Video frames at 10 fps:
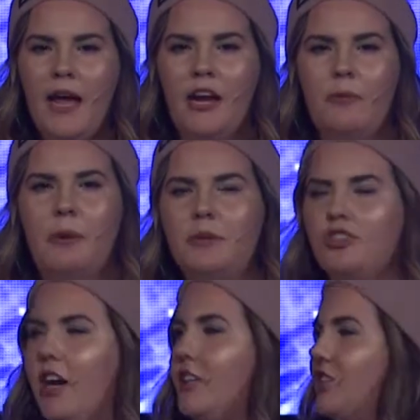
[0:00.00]
And I remember
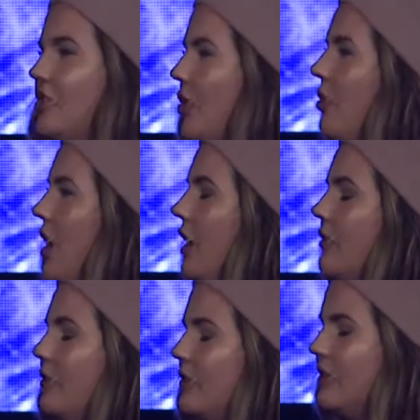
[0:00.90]
trying so hard
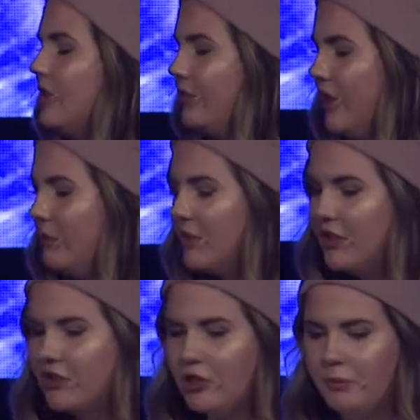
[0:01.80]
to fit in with
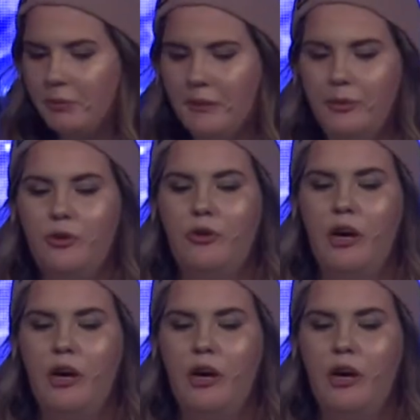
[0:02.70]
this group of people who